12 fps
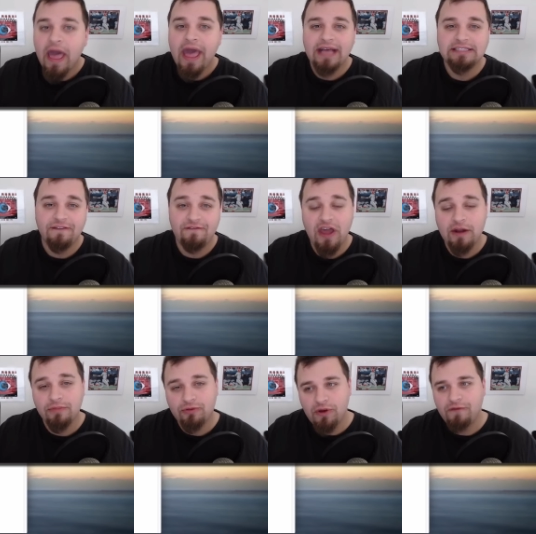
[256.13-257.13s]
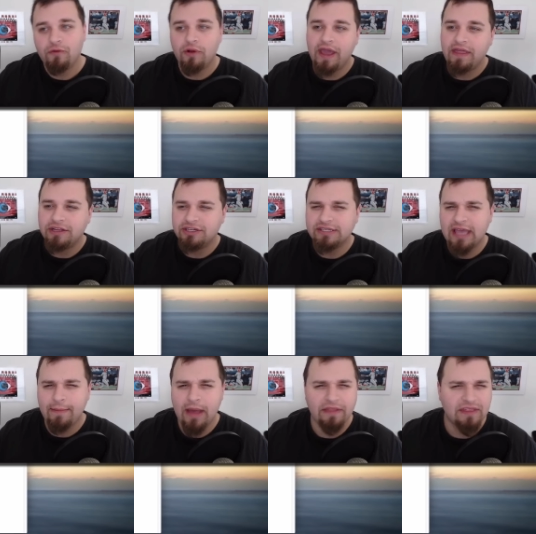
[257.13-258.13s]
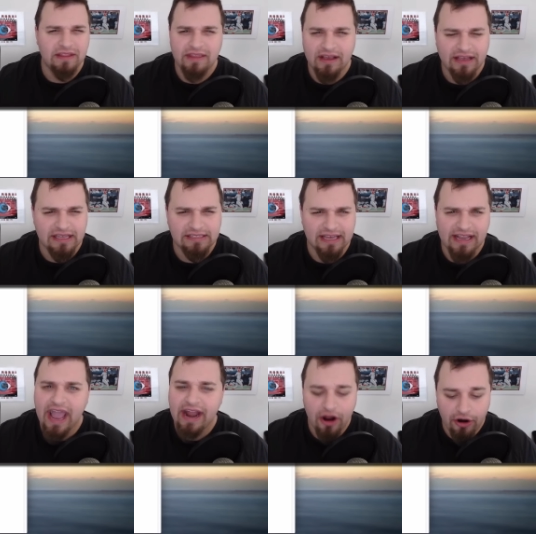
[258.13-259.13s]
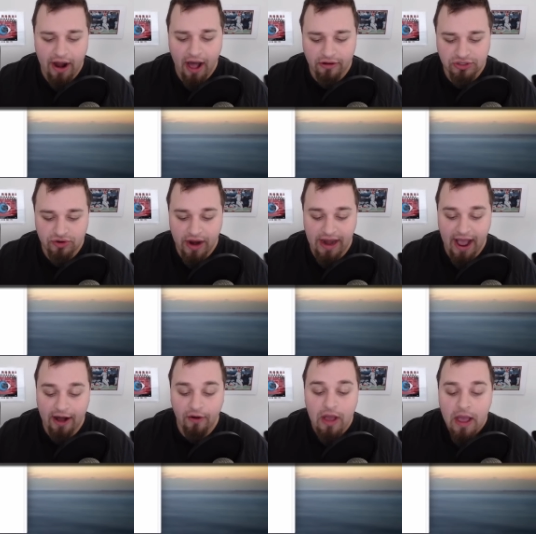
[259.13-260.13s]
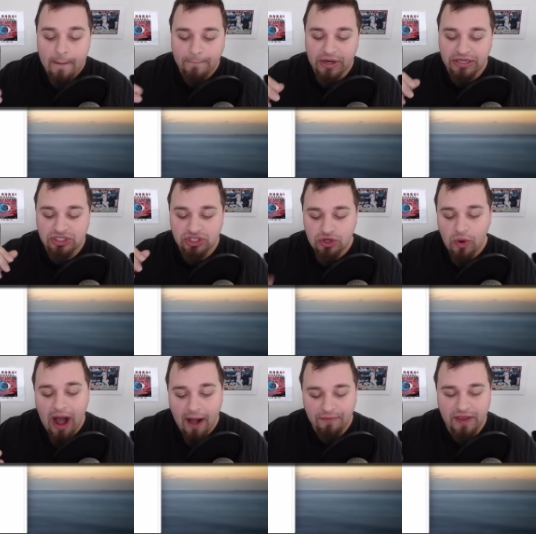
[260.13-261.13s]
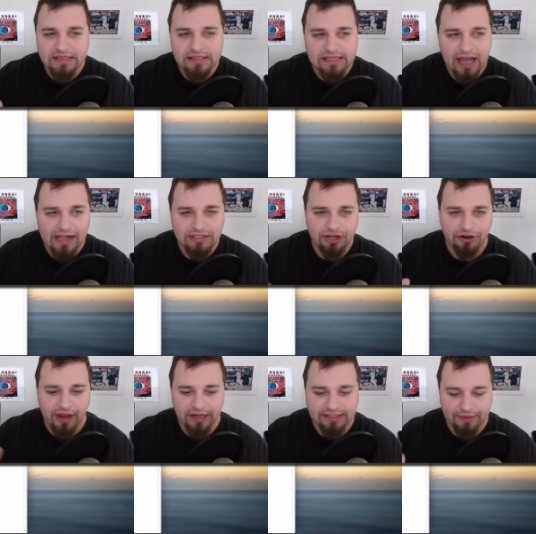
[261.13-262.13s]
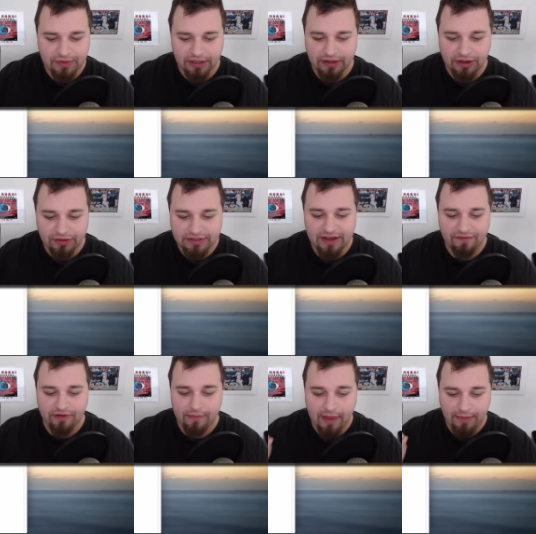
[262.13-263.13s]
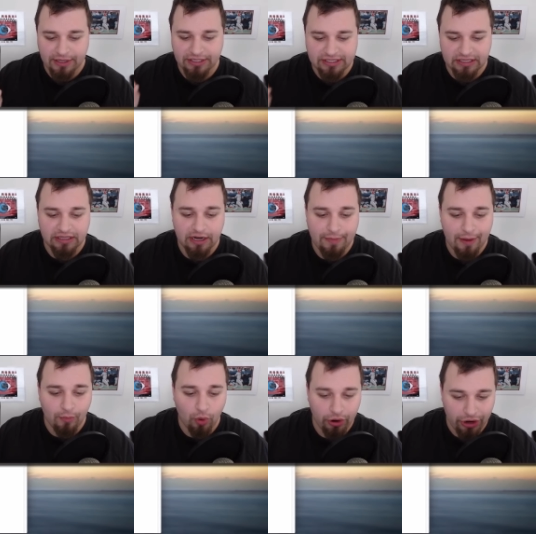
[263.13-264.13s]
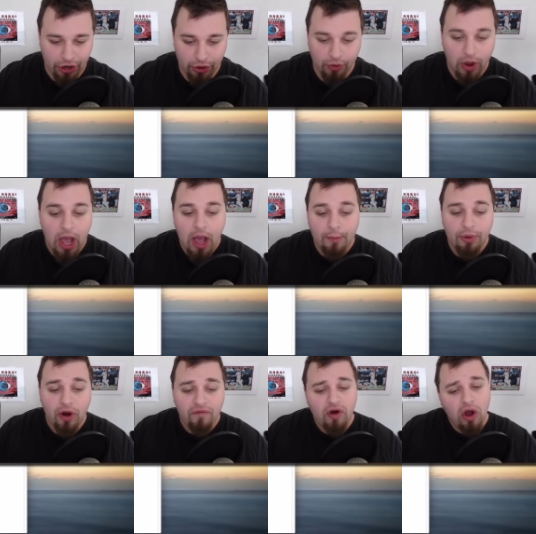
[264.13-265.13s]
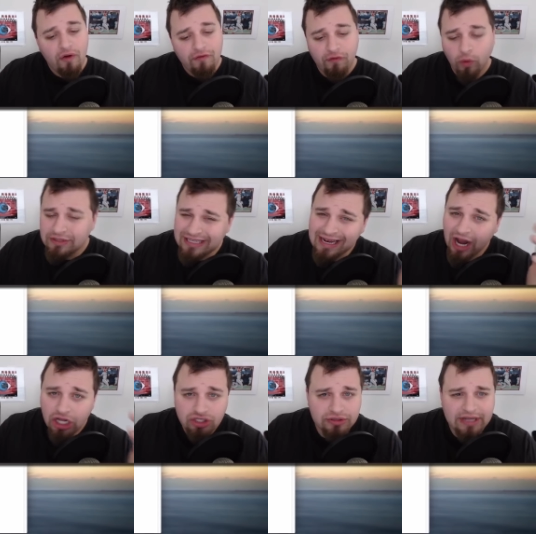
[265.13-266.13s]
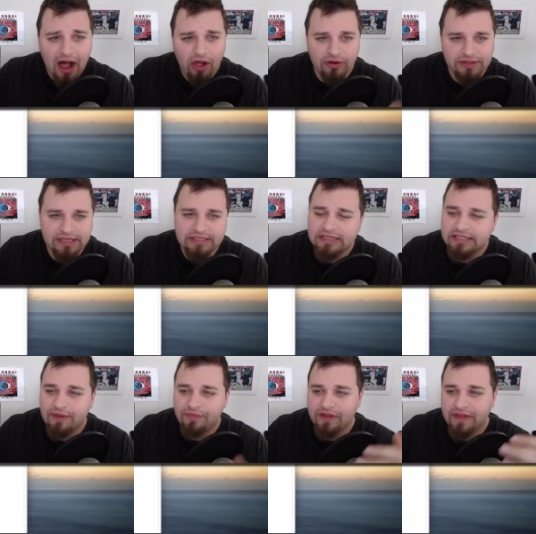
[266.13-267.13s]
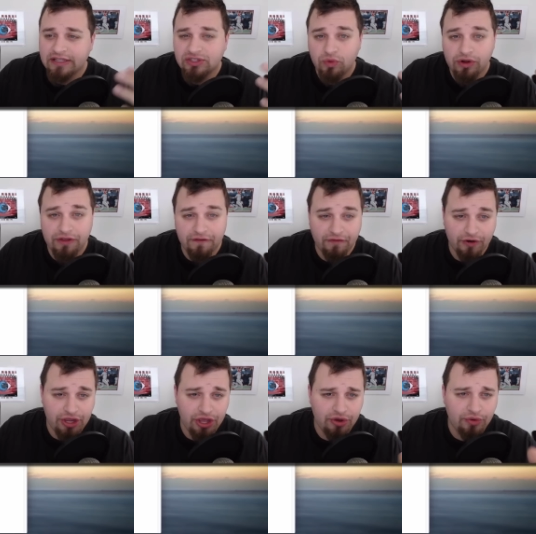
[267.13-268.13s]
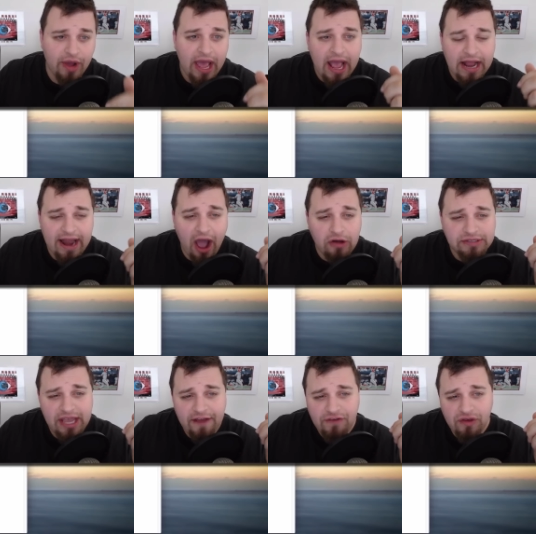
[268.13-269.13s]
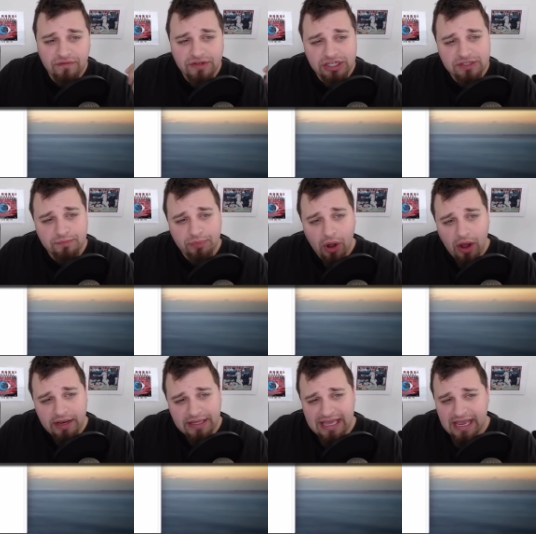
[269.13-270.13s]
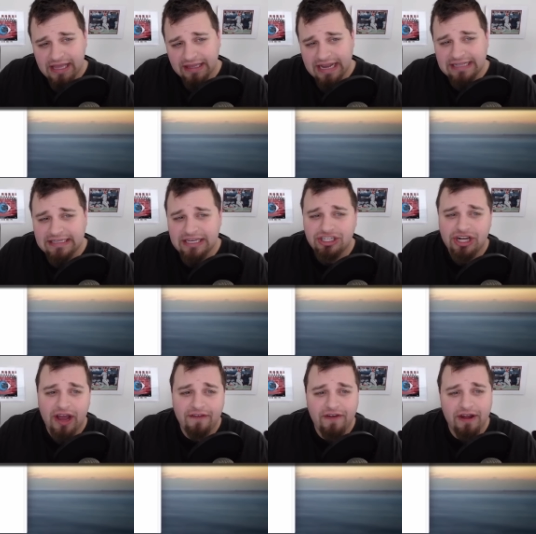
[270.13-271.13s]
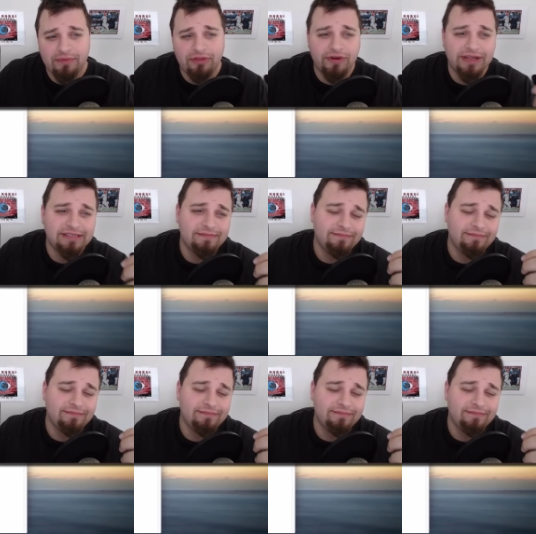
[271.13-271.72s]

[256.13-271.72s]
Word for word: as the Phantom 3 4K that just came out that I think is like $800 right now, but it's new optics inside, so you're getting something a little different, maybe just a little bit more new. But overall, $1,400, is this something that's worth it for you? Now, say if you've just bought the like DJI Phantom 3